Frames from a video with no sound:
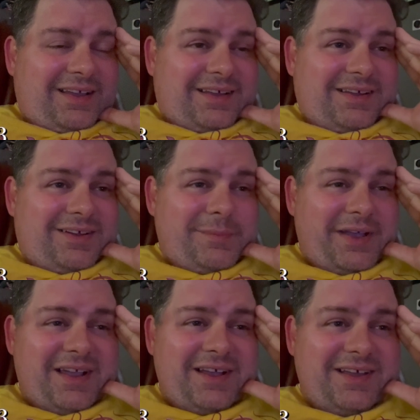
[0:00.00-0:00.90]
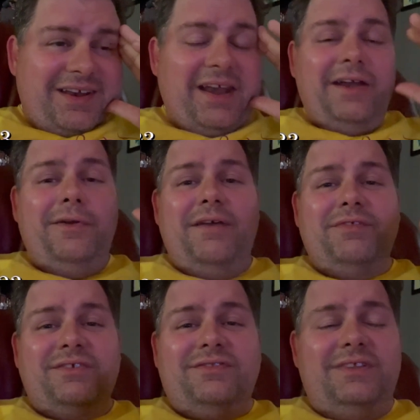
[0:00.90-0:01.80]
Oh my God. And I don't have
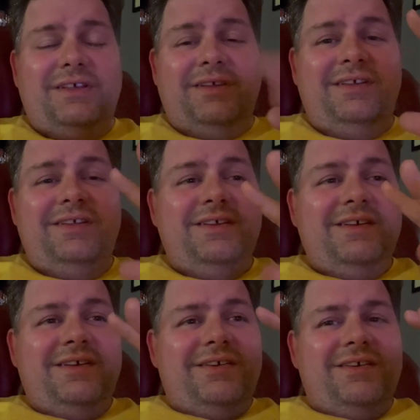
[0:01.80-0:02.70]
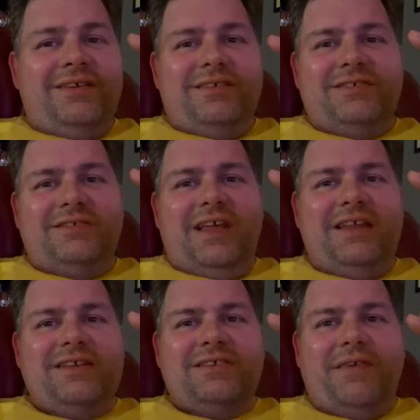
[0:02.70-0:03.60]
the
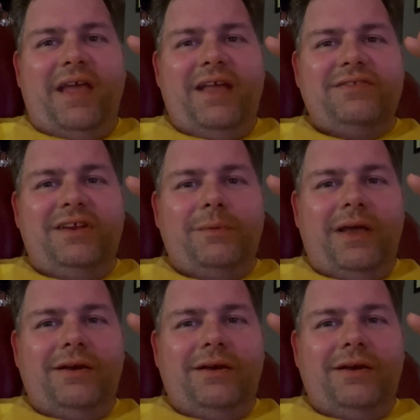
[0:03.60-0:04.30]
steadiest of hands anyway.